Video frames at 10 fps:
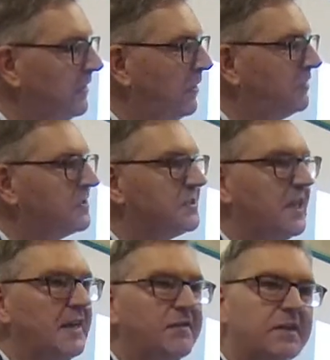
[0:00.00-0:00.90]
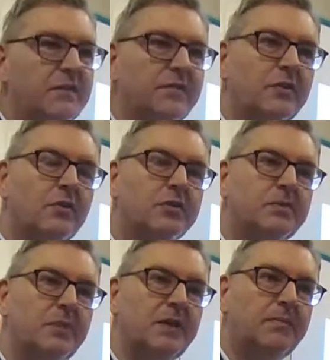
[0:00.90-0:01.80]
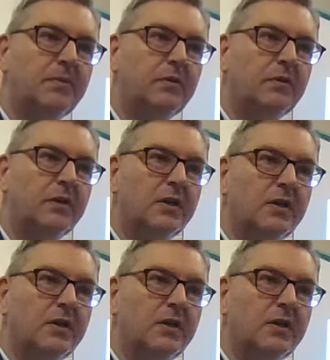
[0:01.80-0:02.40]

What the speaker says: of safety for God's people